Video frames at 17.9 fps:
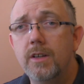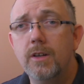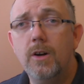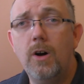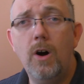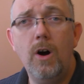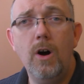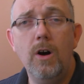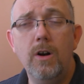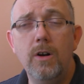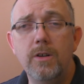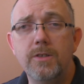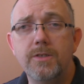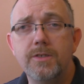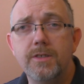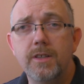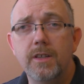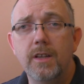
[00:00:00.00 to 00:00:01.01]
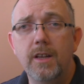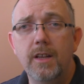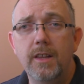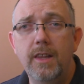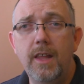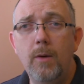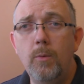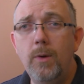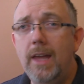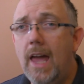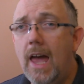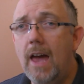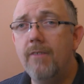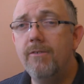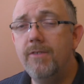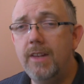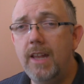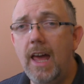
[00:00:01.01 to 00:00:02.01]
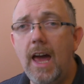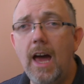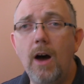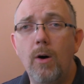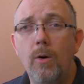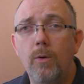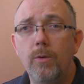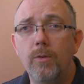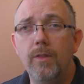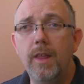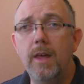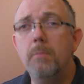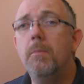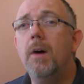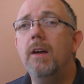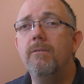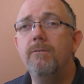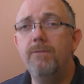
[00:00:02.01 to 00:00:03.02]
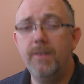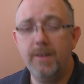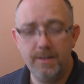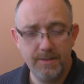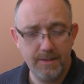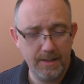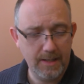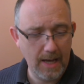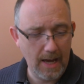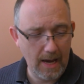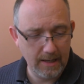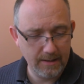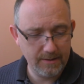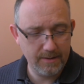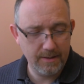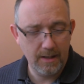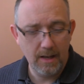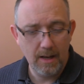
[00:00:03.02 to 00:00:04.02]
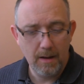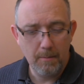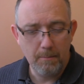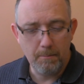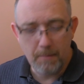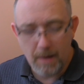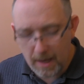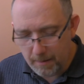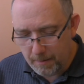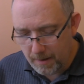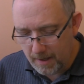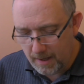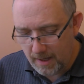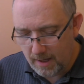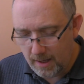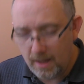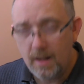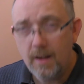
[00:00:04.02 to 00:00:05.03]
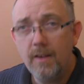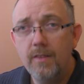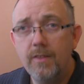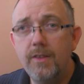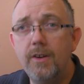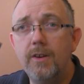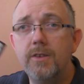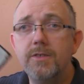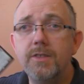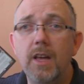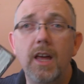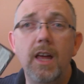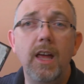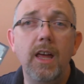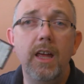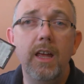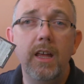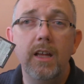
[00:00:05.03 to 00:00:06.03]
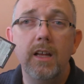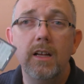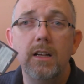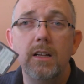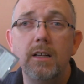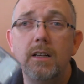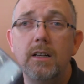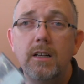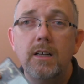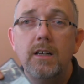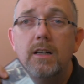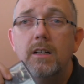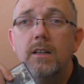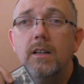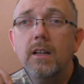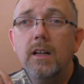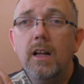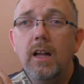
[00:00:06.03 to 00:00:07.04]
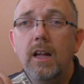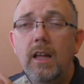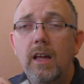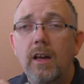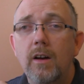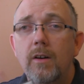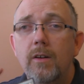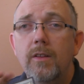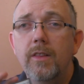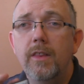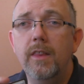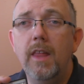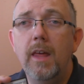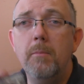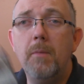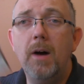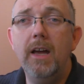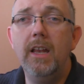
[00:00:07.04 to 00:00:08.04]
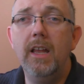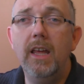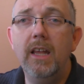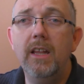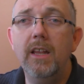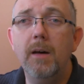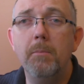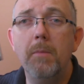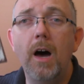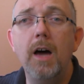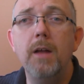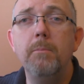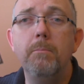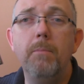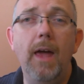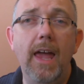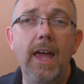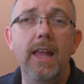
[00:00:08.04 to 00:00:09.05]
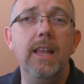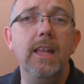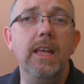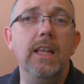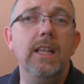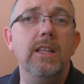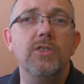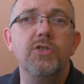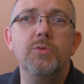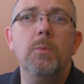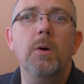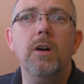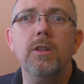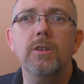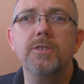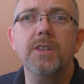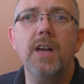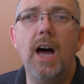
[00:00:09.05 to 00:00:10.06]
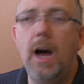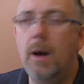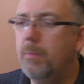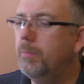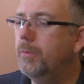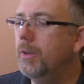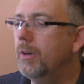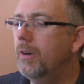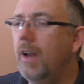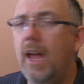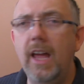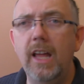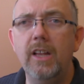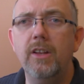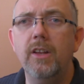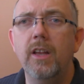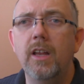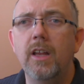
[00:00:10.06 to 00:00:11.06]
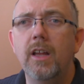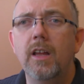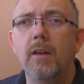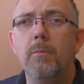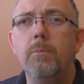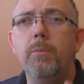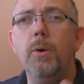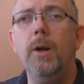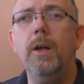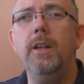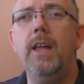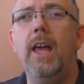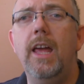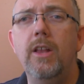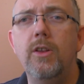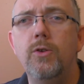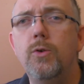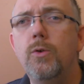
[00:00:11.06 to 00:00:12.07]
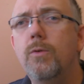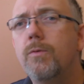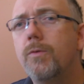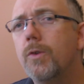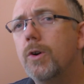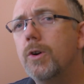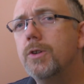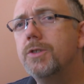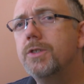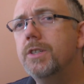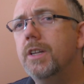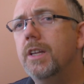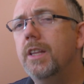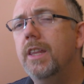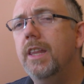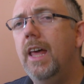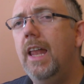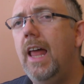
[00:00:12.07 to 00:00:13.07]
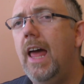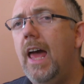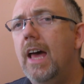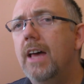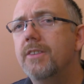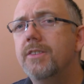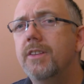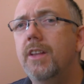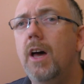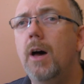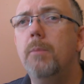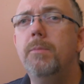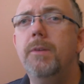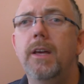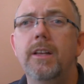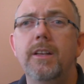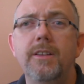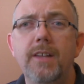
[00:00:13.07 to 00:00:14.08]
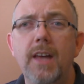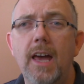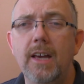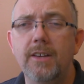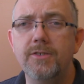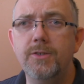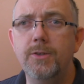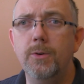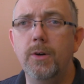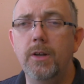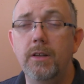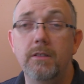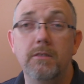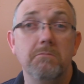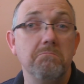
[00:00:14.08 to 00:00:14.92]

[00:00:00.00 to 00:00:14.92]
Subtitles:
cards that we have now, they might fix the text. Maybe there's a, they might end up unbanning Smuggler's Copter and print a new version that has an updated text to it.